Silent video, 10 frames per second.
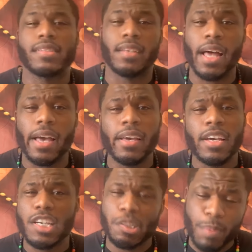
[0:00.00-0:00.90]
a lot,
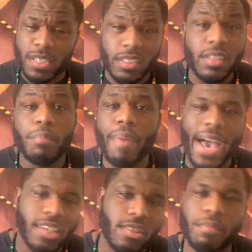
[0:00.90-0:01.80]
especially in the
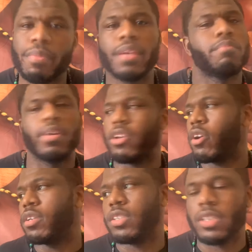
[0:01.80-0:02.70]
bashing of men. Men
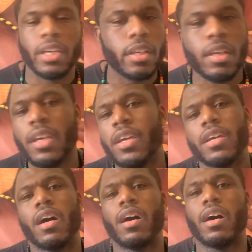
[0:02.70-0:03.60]
aren't shit.
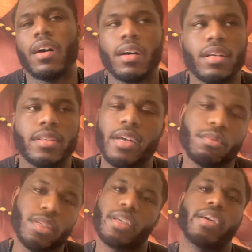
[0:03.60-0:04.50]
They don't
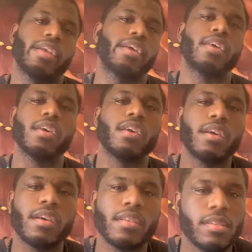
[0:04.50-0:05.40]
take care of their
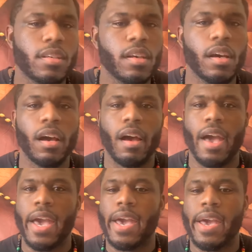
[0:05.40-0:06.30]
kids
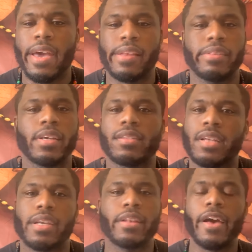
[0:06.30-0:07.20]
and things
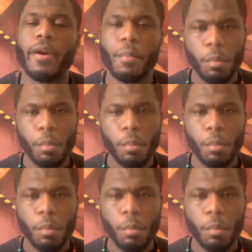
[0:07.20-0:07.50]
like that.